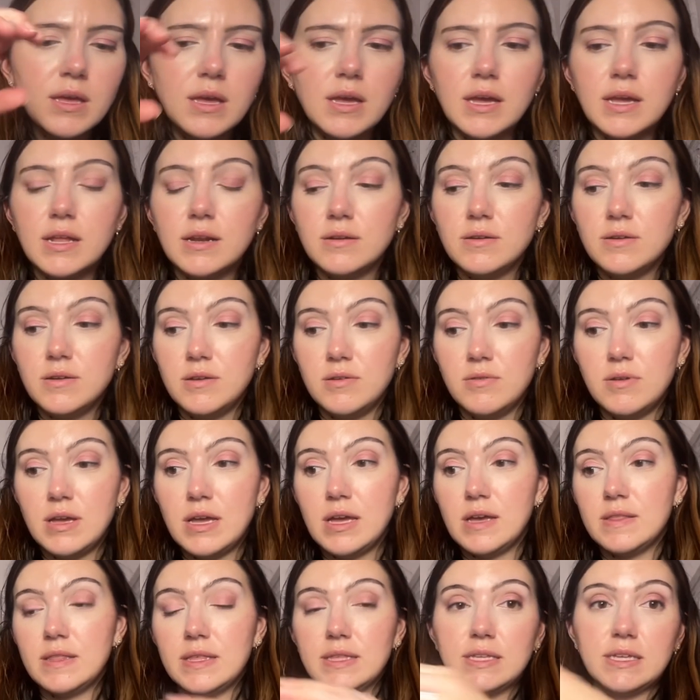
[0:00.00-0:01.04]
I don't know
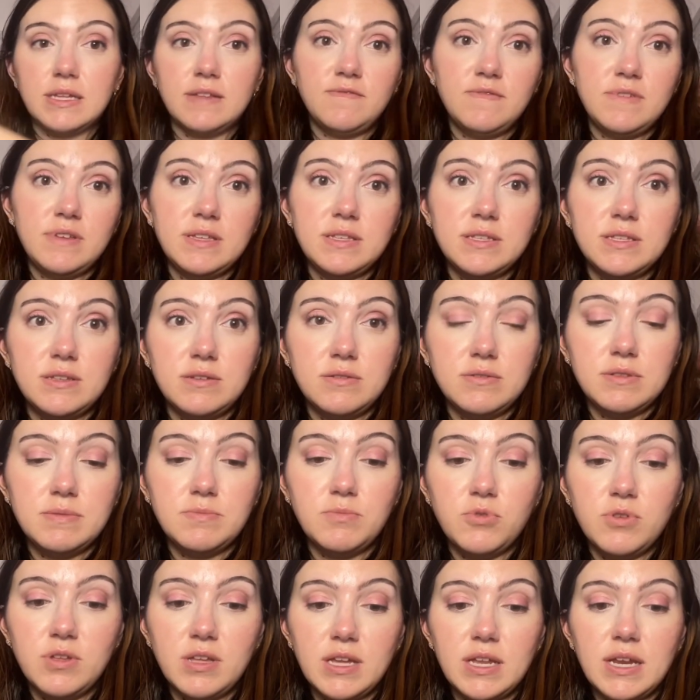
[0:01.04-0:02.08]
how that's gonna fit, so it's
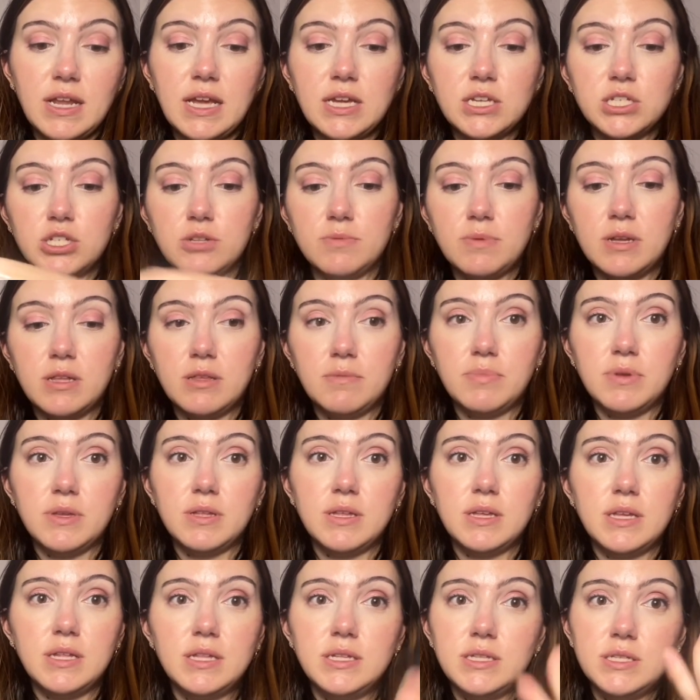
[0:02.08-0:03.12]
more like an eyeshadow palette,
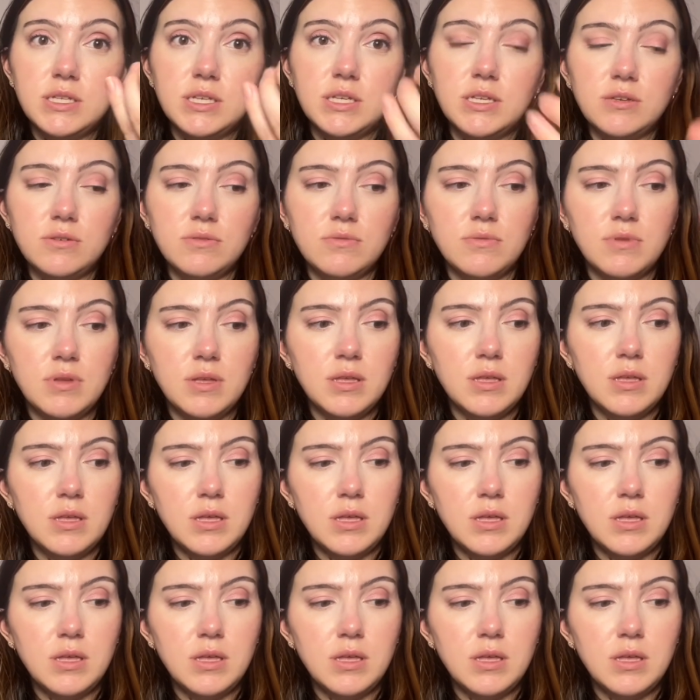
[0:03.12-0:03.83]
but it is cute.